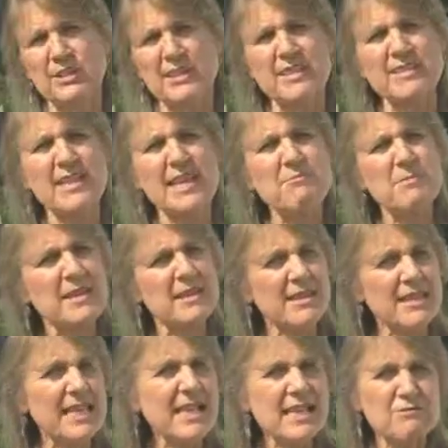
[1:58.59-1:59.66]
and I said, I've been
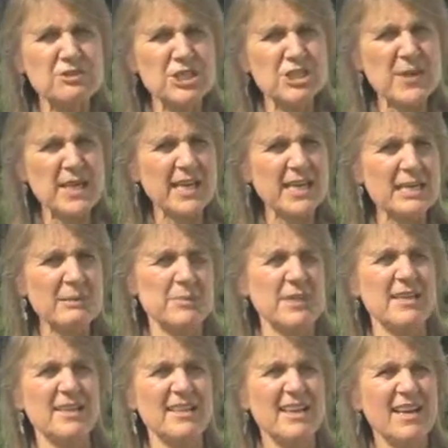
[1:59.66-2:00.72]
thinking of doing it,
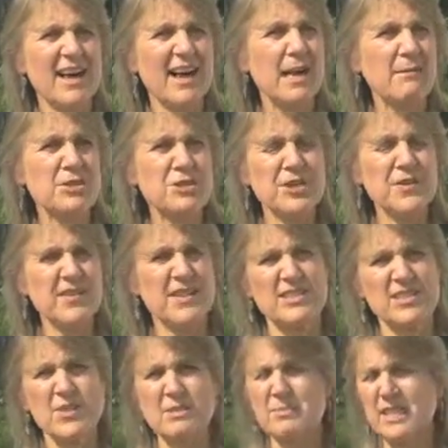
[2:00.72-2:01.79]
but I'm sure that it's
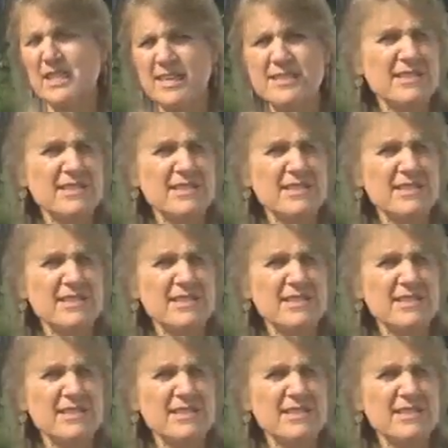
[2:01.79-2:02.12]
going to be less